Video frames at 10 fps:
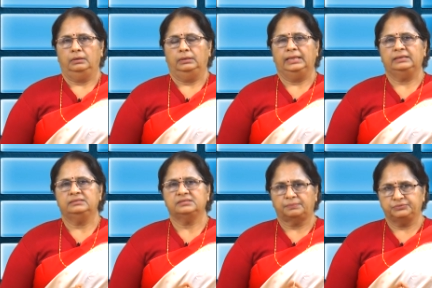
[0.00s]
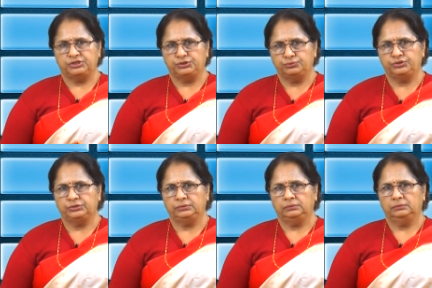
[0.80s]
Then
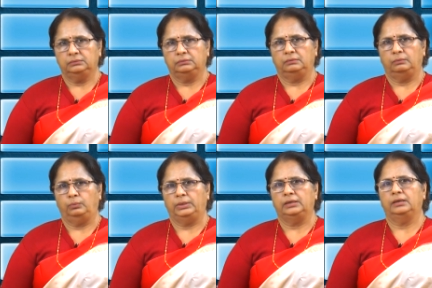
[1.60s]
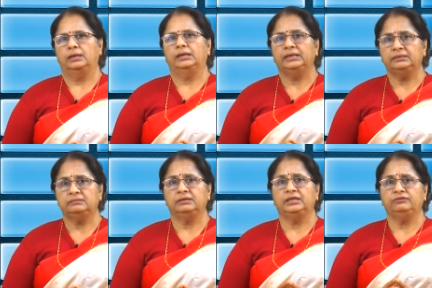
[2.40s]
substitution, when a current
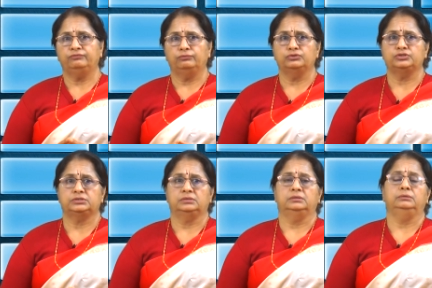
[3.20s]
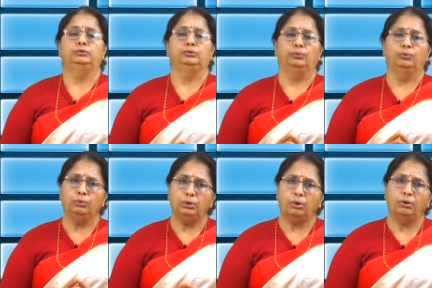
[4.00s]
reinforcer no
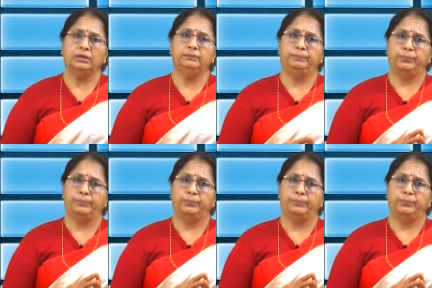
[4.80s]
longer